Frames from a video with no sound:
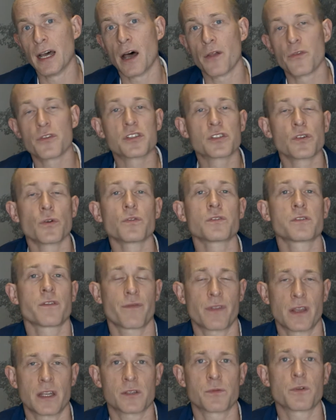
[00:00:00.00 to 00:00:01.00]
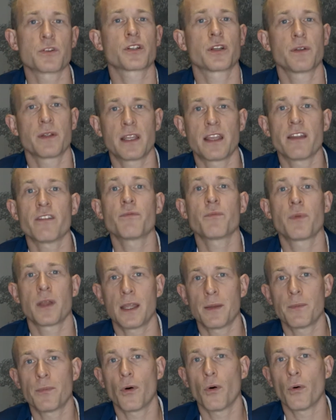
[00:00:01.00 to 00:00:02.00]
are the sorts of things which can give
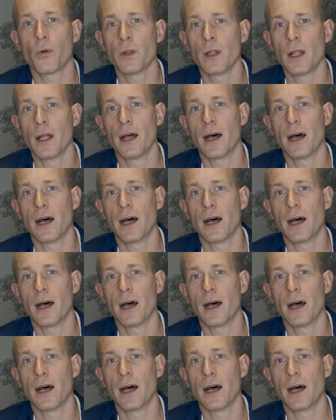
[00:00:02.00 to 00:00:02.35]
people